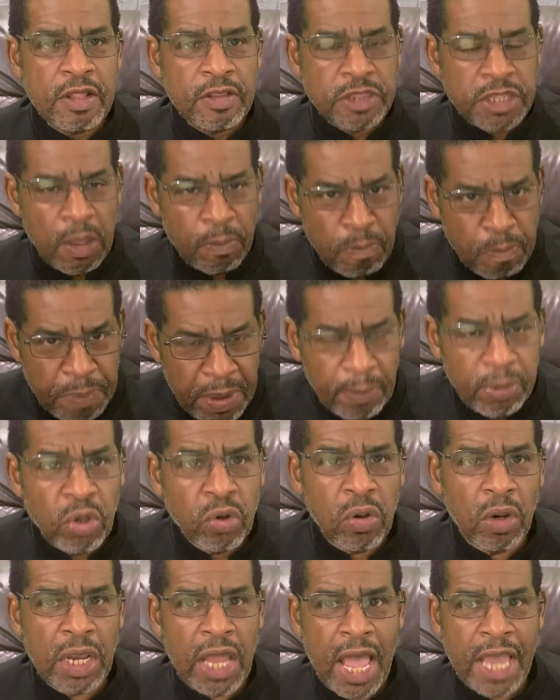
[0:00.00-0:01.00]
The
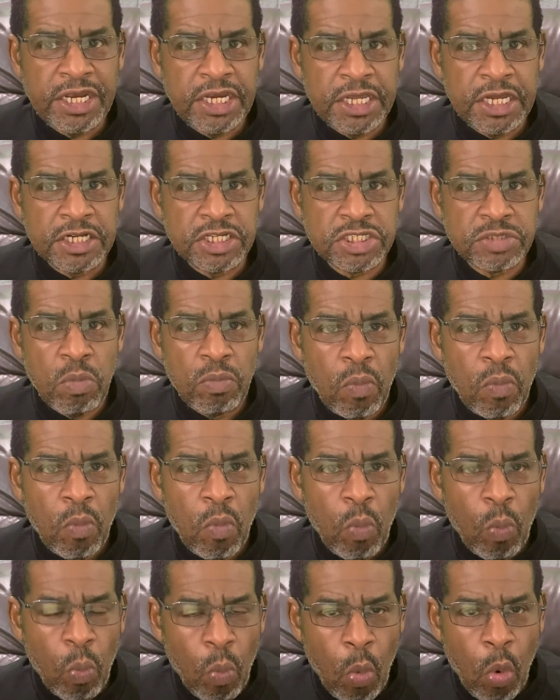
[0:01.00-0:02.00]
biblical ideas,
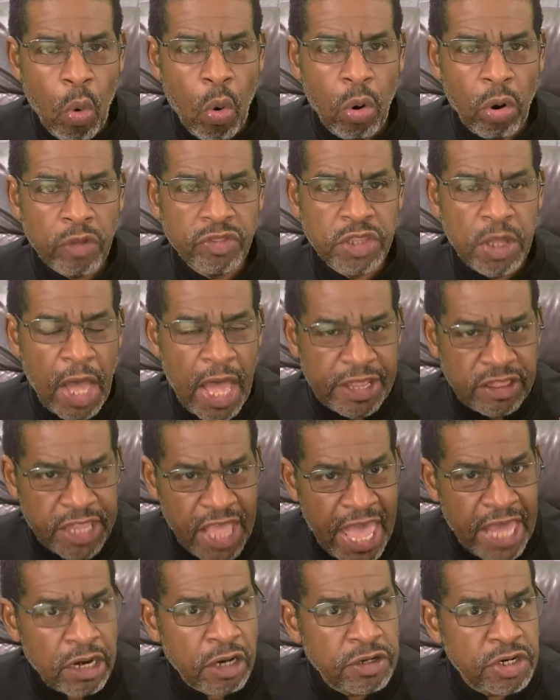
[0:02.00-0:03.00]

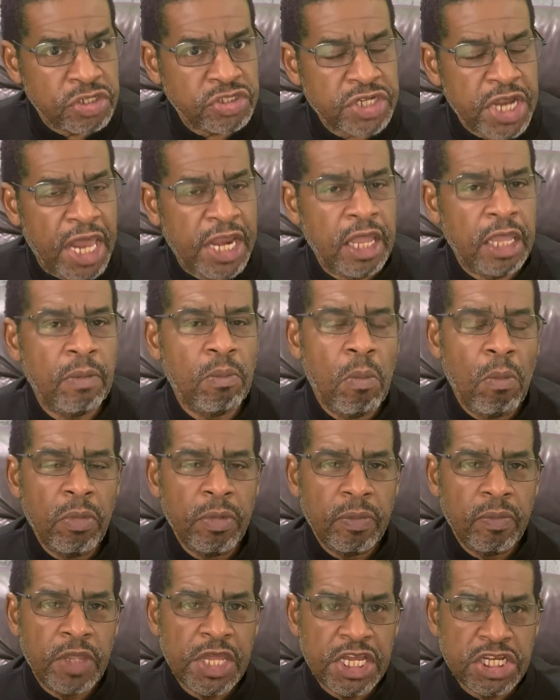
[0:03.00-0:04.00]
that understanding
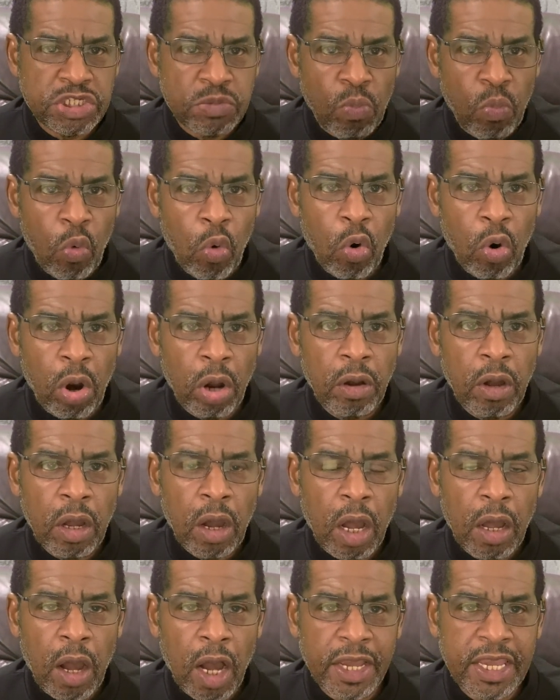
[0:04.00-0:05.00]
is more
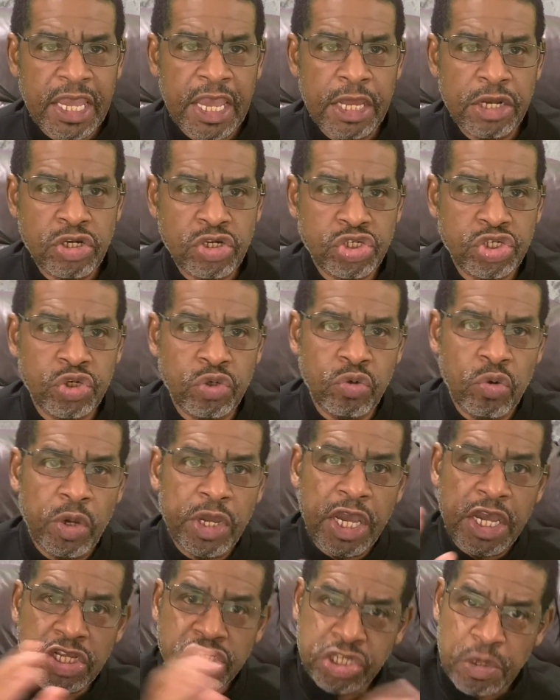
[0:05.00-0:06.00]
akin to
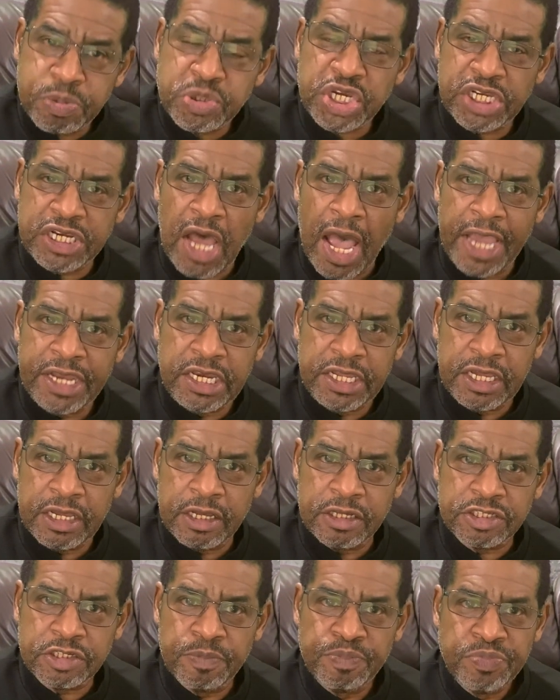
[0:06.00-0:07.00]
Egyptian
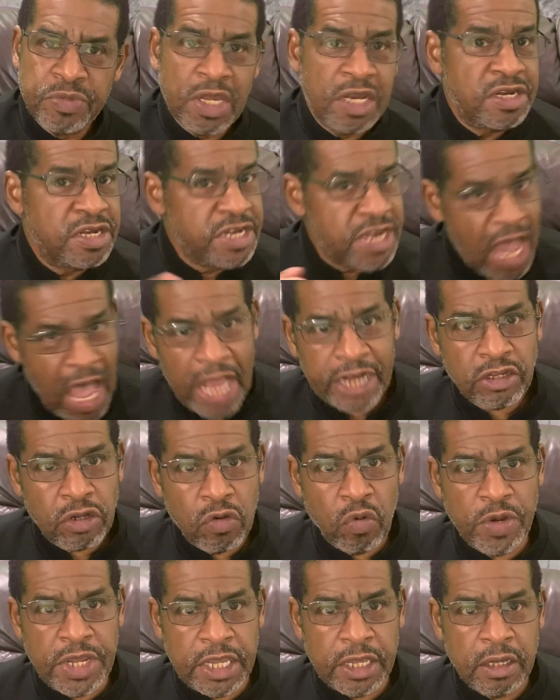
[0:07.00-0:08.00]
ideas, not
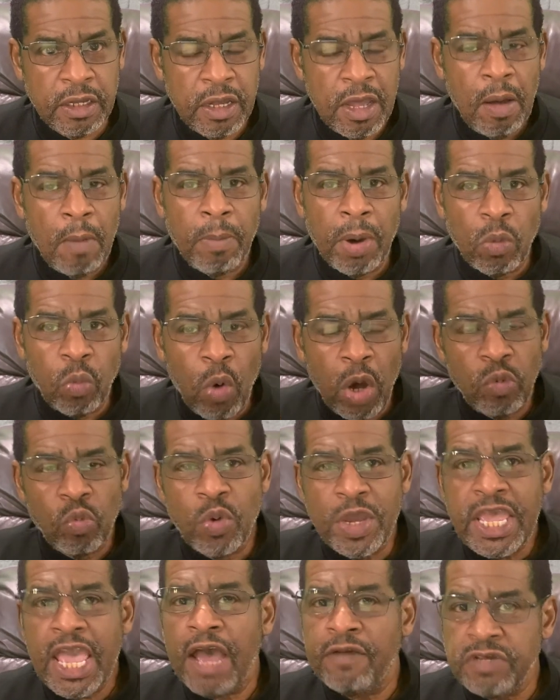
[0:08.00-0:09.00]
Greek. But what
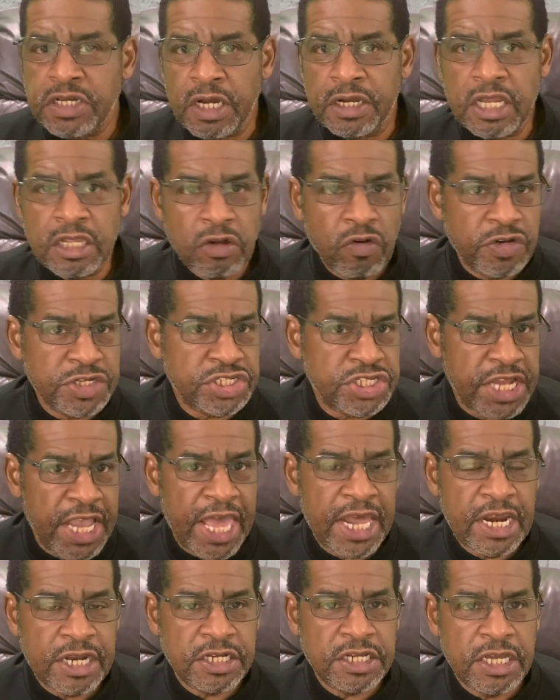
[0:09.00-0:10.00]
we have done in
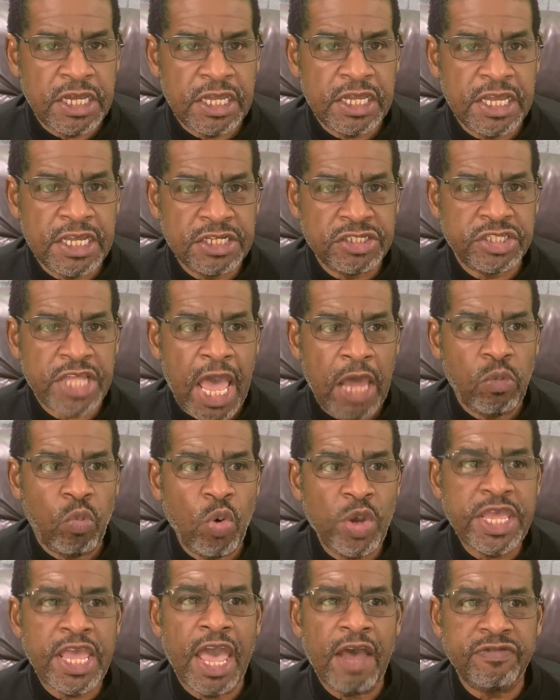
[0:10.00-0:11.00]
Christianity is that
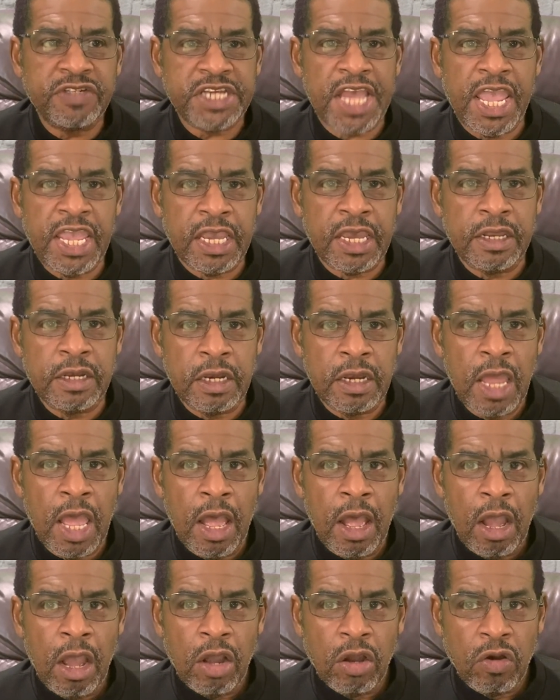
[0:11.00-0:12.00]
we have taken
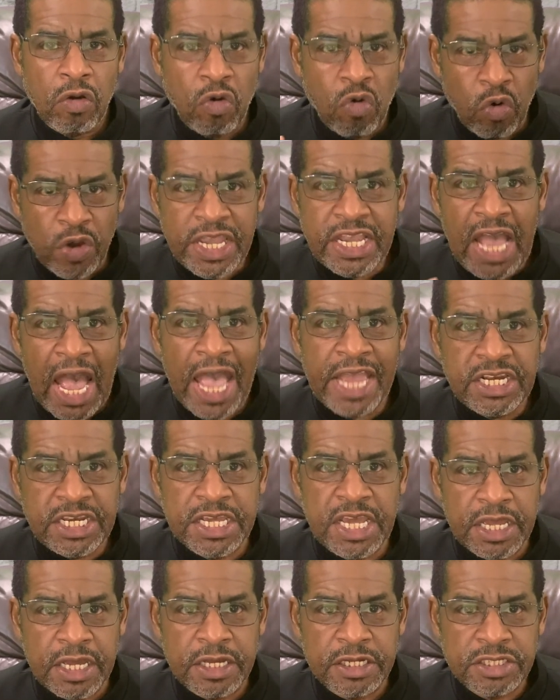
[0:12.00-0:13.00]
Greek
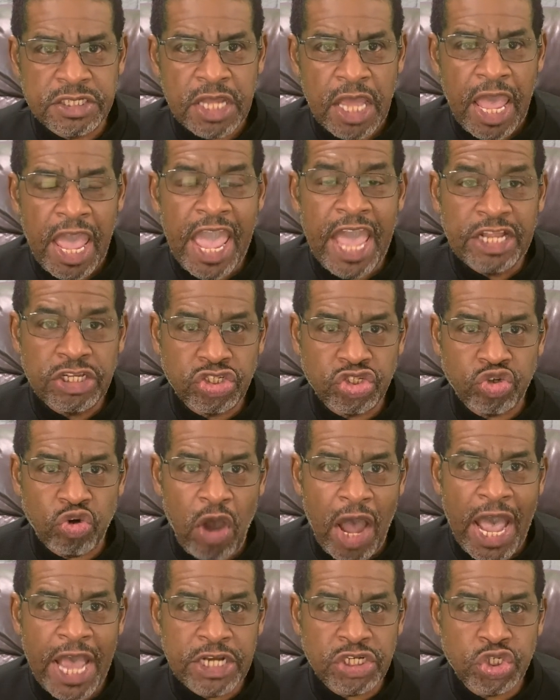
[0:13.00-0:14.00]
ideas and
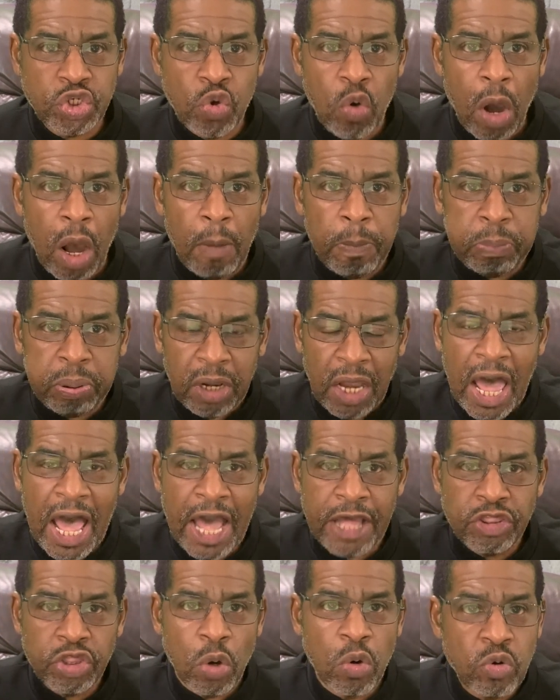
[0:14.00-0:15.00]
tried to
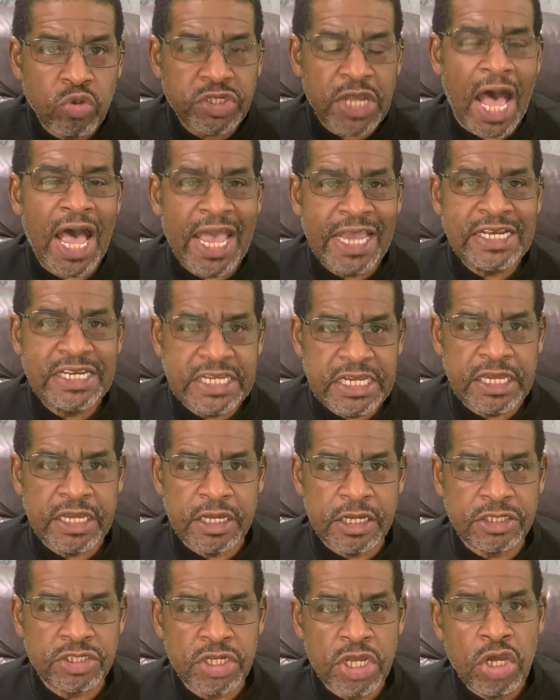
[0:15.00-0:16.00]
apply those
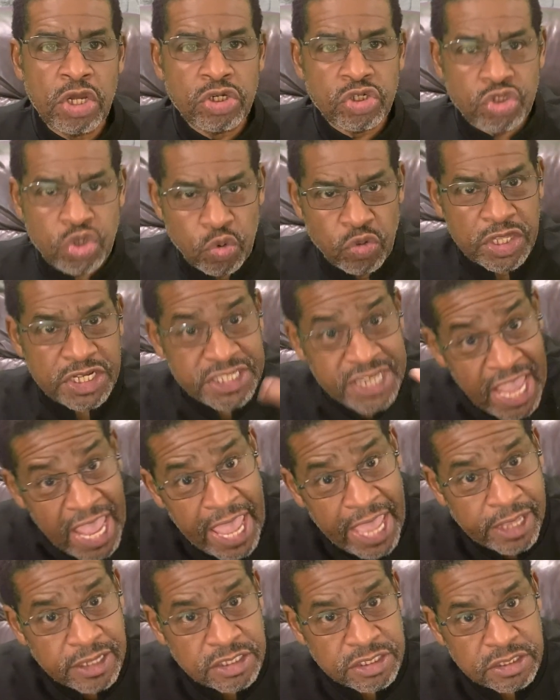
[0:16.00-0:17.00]
ideas to the
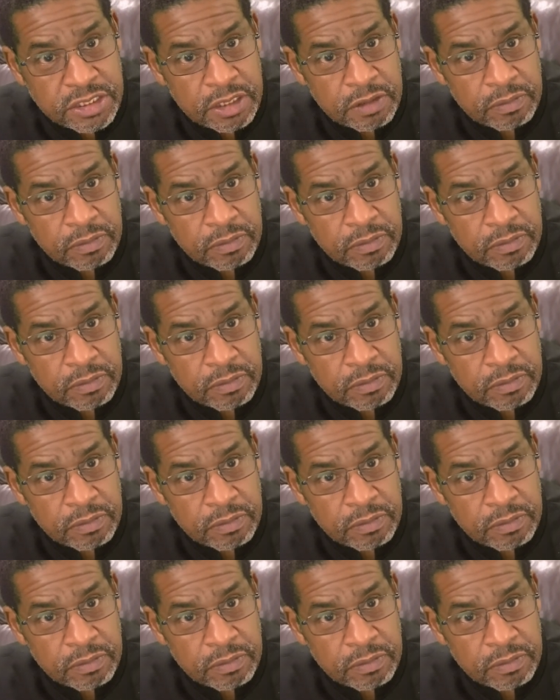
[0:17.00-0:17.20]
text.